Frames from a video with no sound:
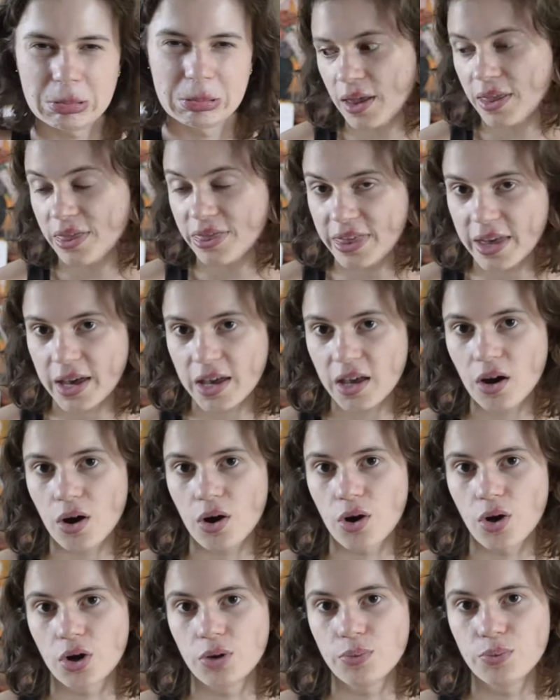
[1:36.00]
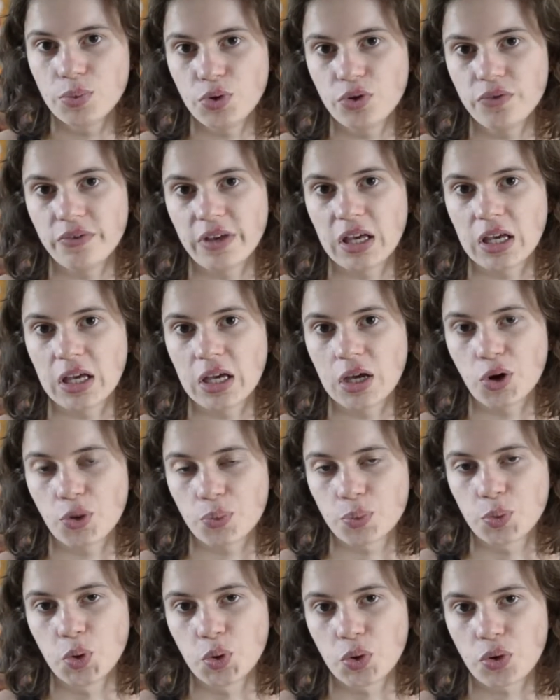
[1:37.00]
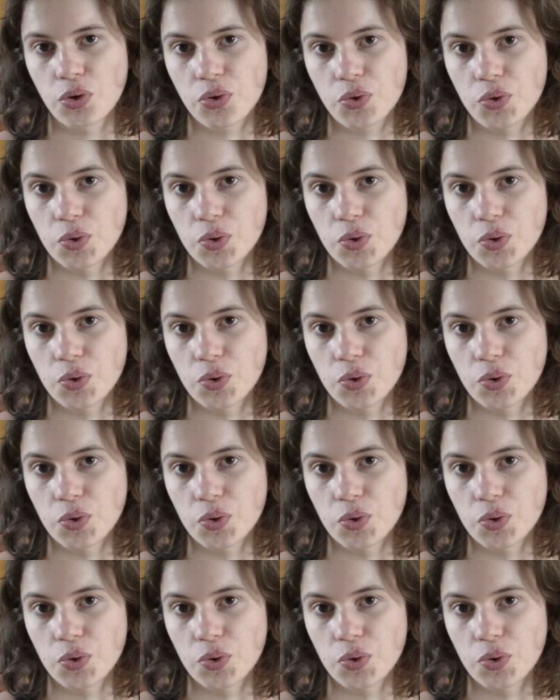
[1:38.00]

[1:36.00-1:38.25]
They are moving up north